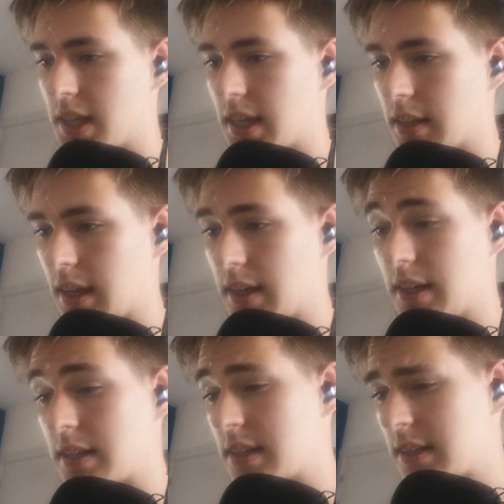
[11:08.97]
saying that
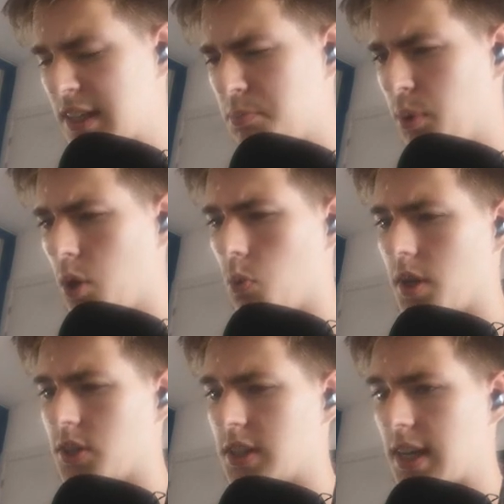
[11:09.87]
it is indeed below
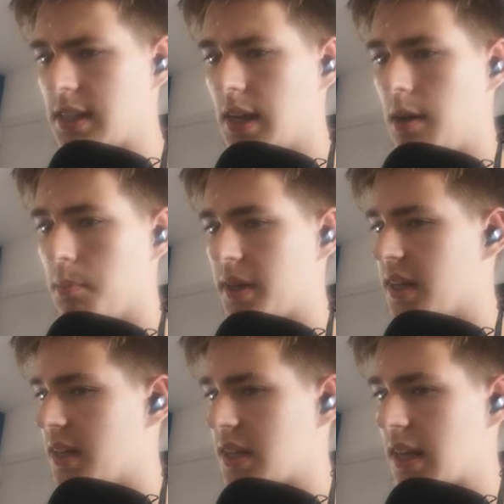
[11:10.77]
1 cent, but
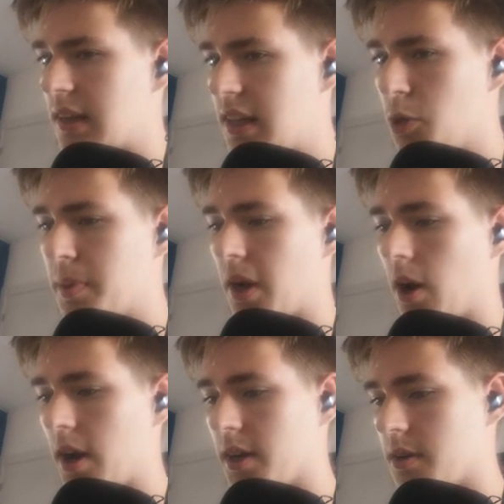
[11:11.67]
it is a little bit
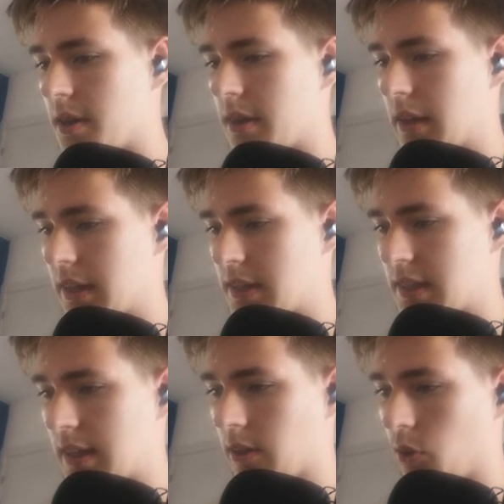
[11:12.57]
higher than that they
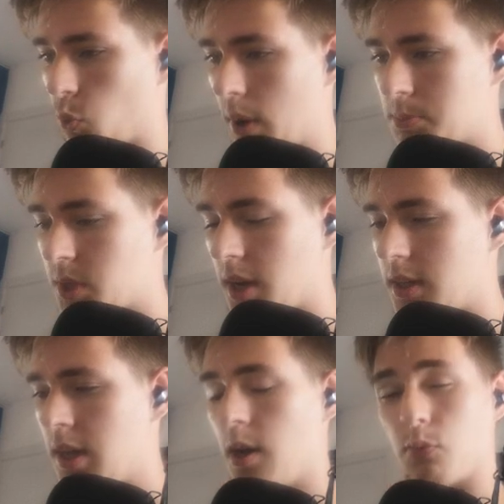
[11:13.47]
state on the
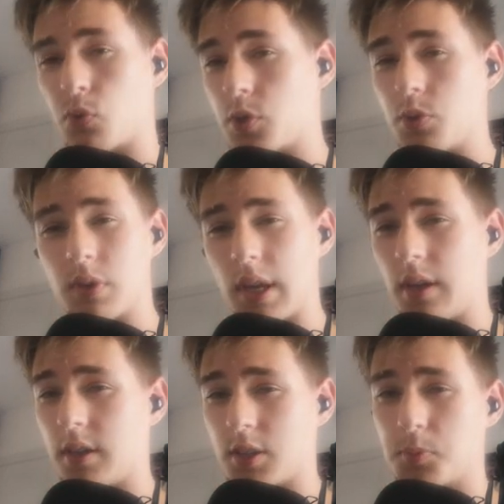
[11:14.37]
website. Of course, you
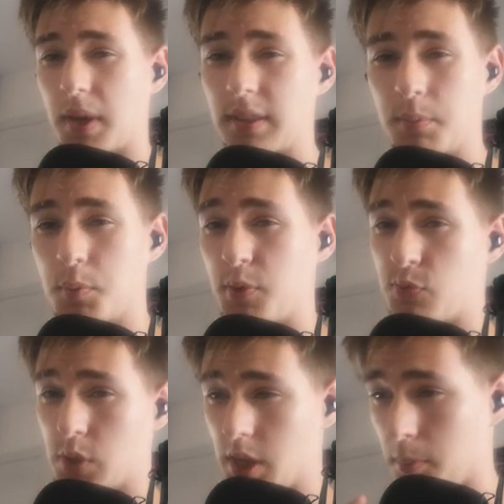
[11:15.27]
cannot expect them to be
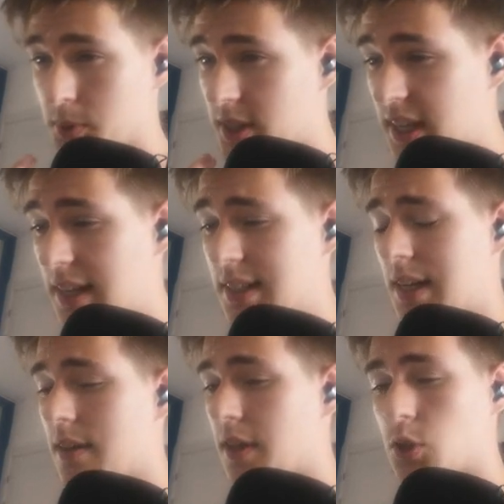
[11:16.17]
fully up to date.
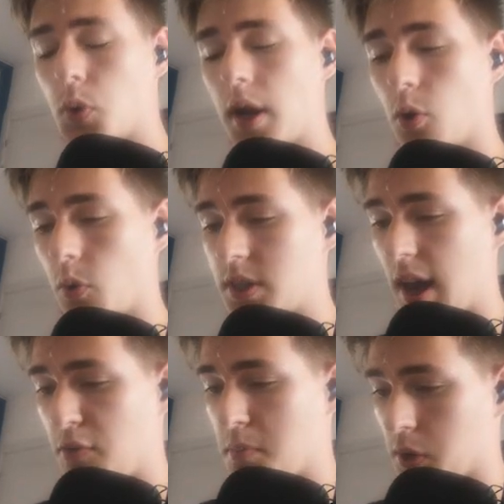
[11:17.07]
That's why I always
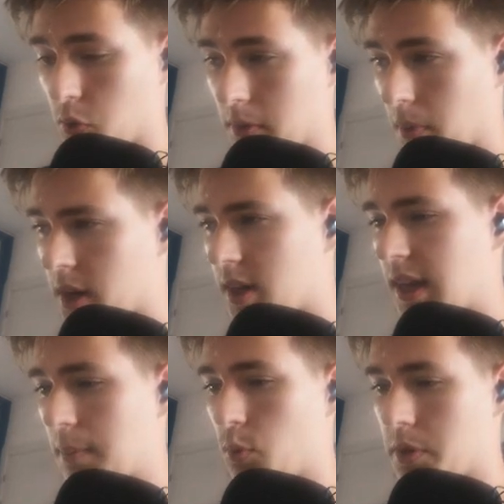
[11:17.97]
have my coin
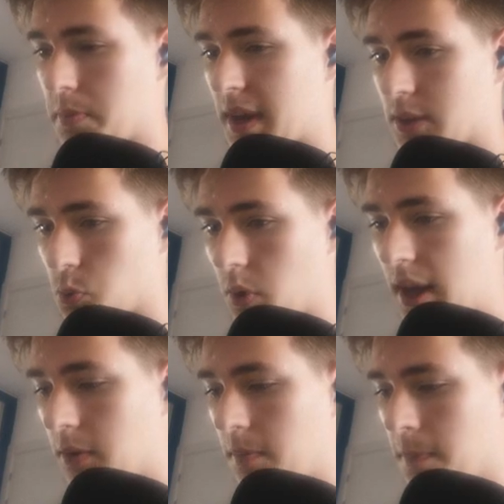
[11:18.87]
market cap with me as
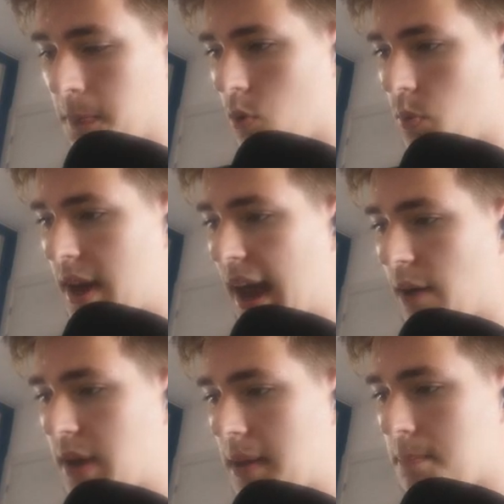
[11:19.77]
well. We
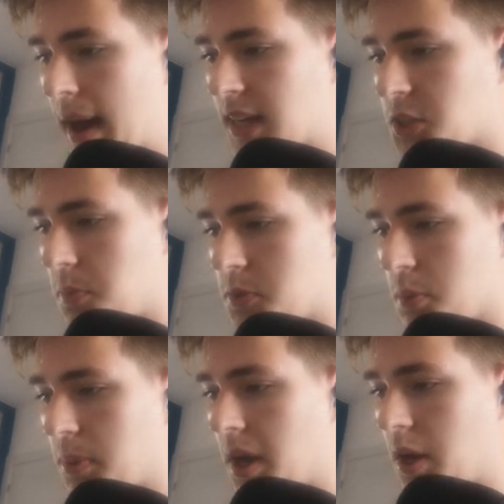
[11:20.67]
have a maximum
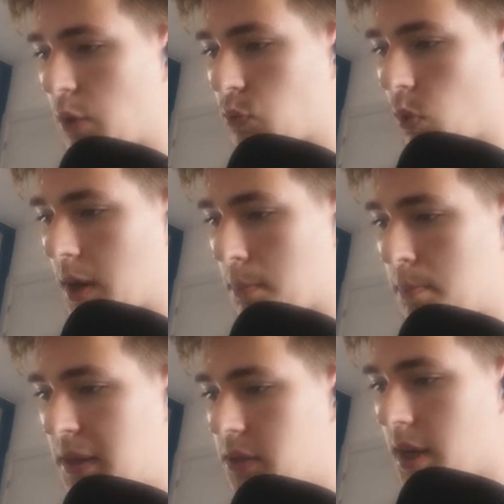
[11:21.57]
supply of 1
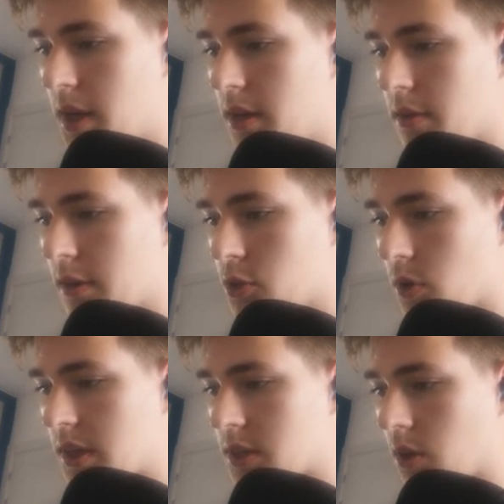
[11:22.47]
billion. Their
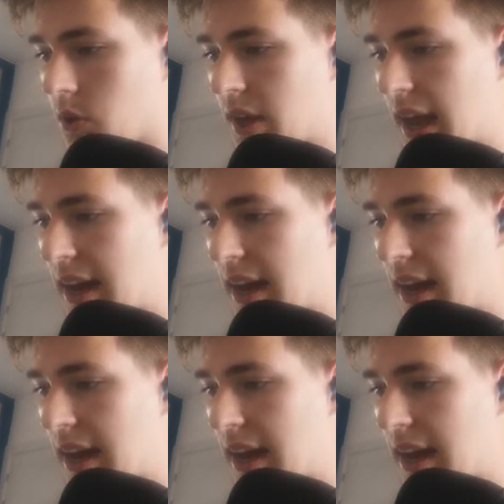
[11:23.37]
token is called